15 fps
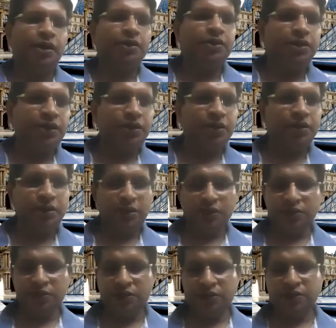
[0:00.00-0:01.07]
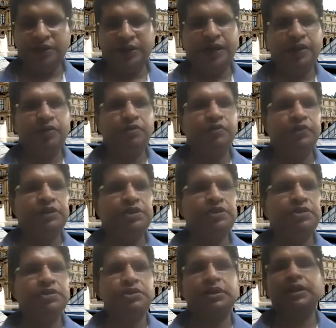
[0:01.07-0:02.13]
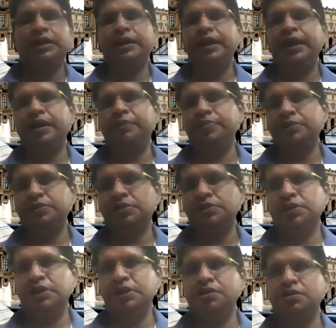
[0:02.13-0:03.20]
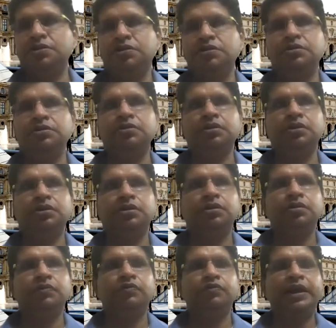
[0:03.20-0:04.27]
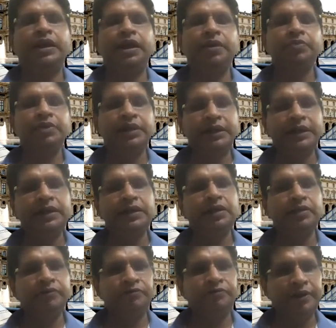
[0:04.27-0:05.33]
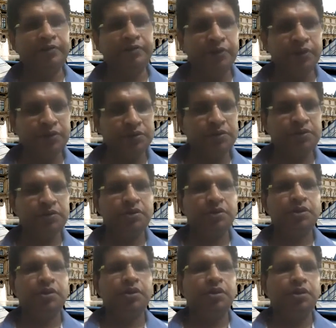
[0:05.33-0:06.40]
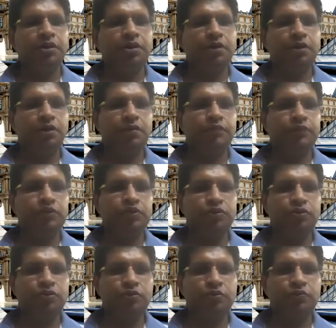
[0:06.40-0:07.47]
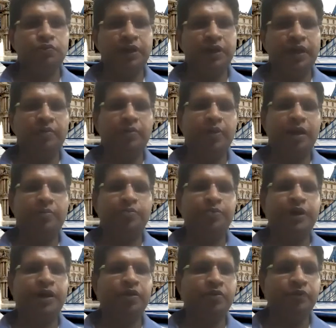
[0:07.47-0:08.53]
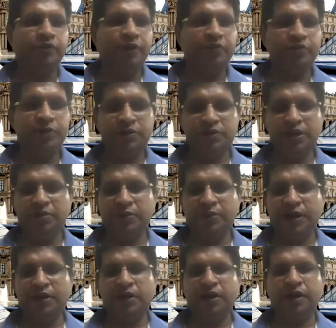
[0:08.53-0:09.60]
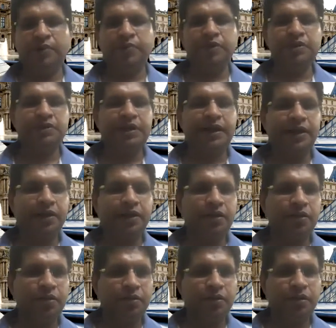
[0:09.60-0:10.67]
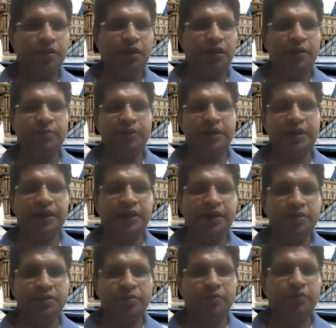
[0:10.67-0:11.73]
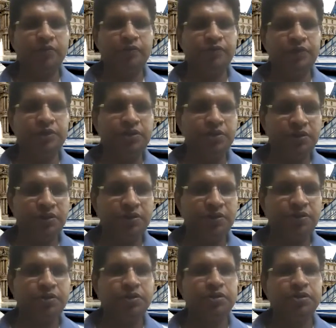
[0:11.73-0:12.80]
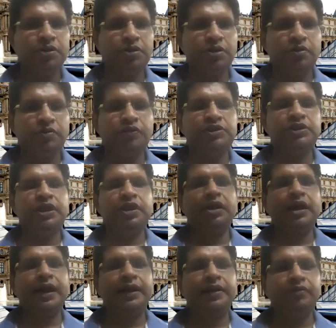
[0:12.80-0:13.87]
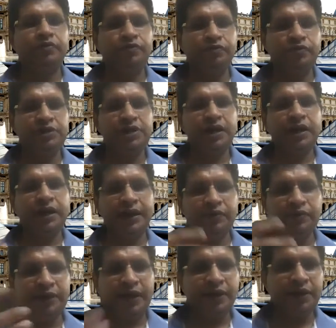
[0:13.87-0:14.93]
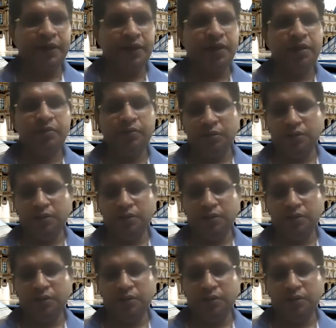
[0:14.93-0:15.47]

Another scenario which generally happens is the when I'm creating the frameworks. So I'm part of the framework team and I'm designing, I'm creating some of the features which are kind of technical